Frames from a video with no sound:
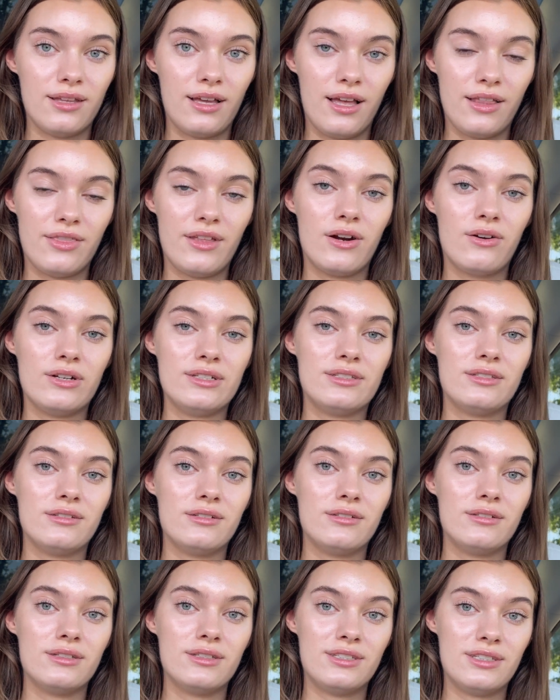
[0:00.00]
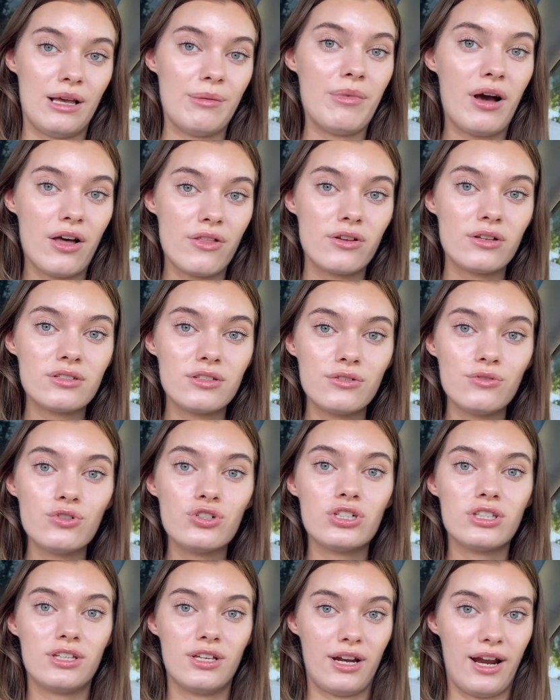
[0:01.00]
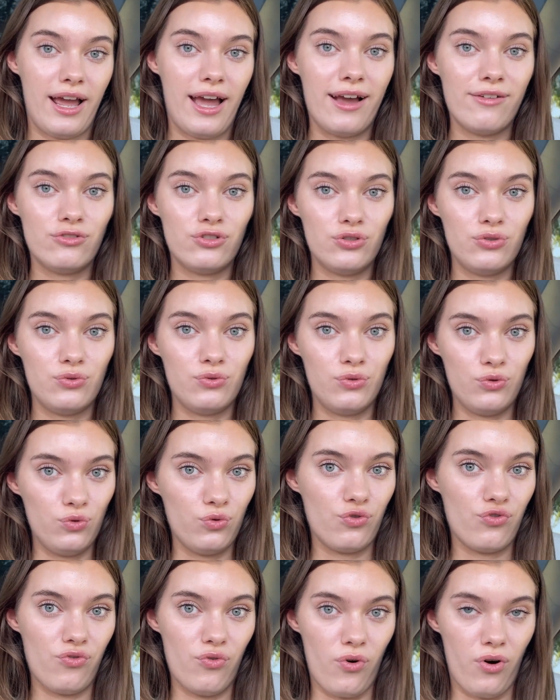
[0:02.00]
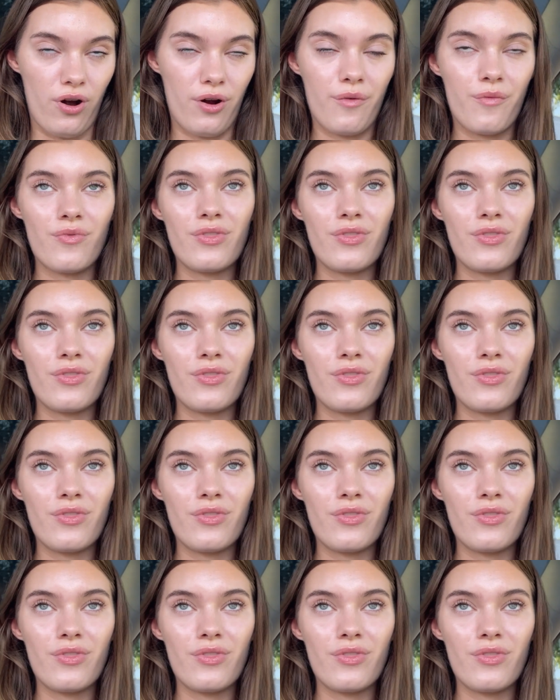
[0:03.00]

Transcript: and there is some other solution that I have to look for.